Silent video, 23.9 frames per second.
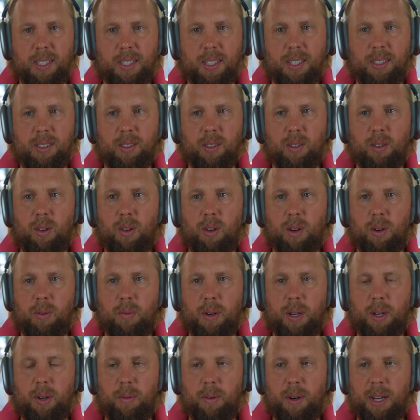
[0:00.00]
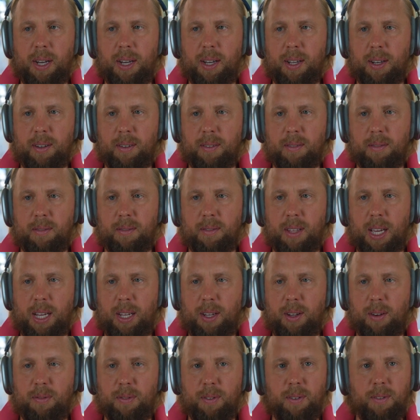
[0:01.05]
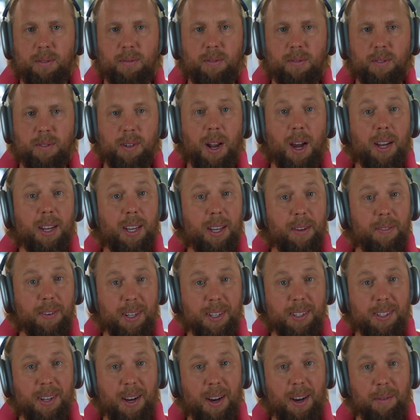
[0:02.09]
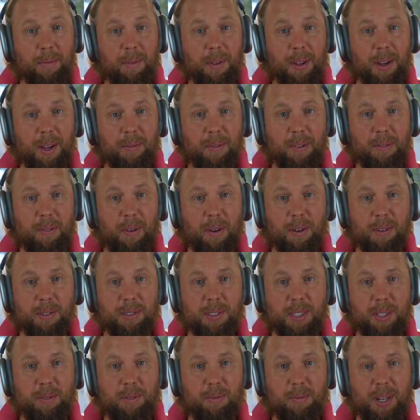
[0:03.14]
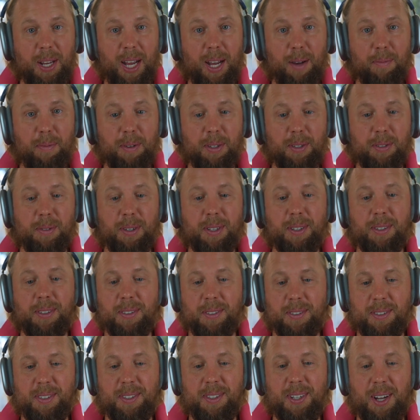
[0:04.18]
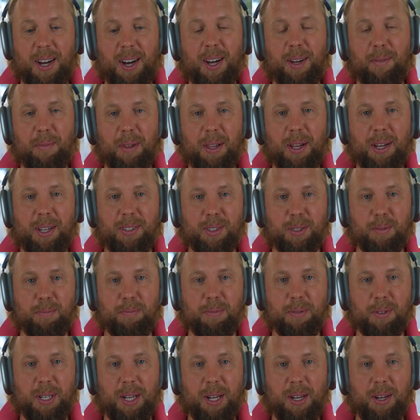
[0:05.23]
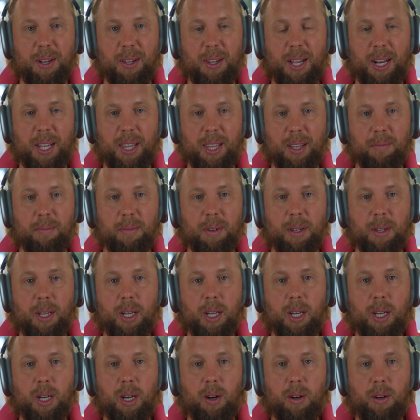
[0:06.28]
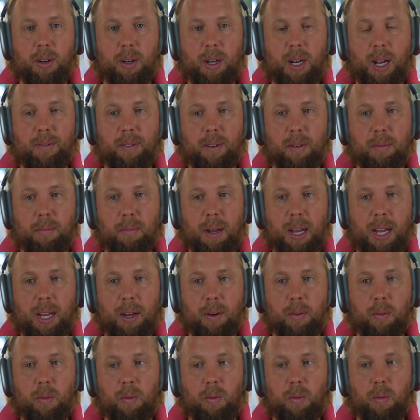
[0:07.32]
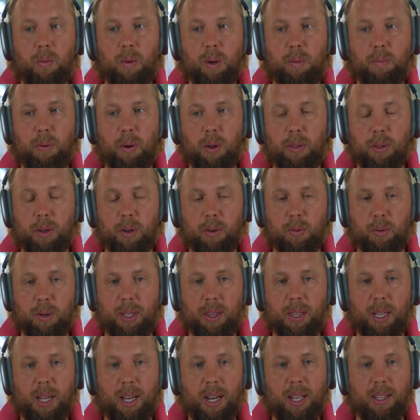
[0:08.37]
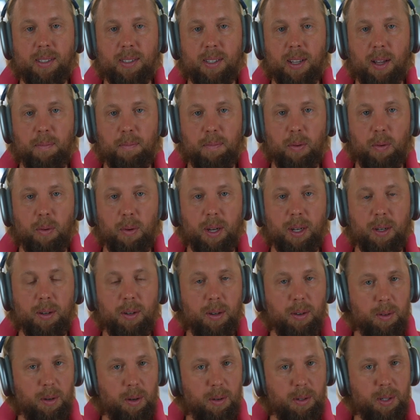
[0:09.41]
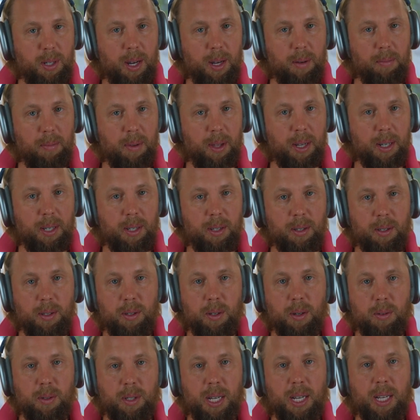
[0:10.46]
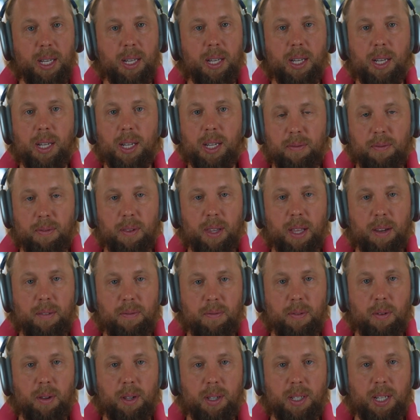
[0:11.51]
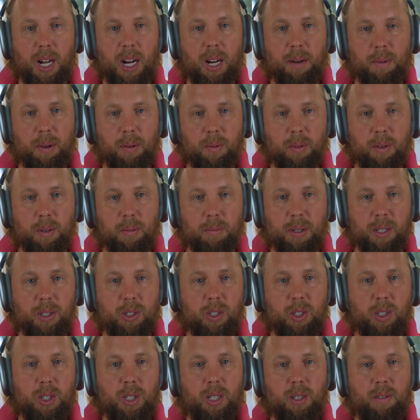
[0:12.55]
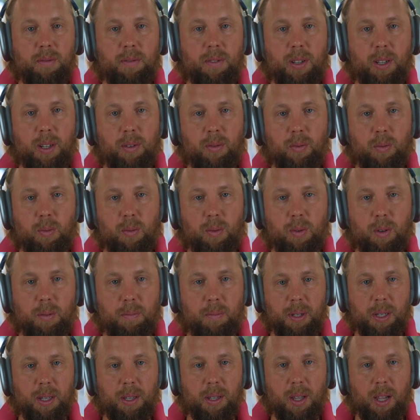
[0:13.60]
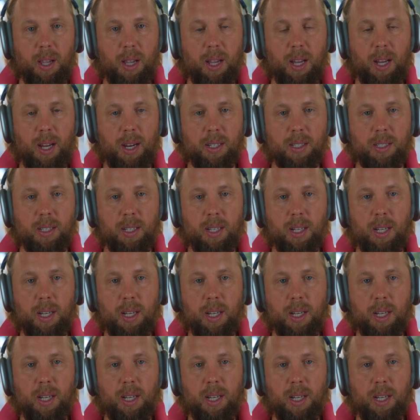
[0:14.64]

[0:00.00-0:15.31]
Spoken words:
It's a long way away, and thank you for not giving a timeline. We've all seen what happens when timelines are put out. A lot of them are never met. We both agree that at some point, no timeline here, no date, that full autonomy will be achieved and will unlocked.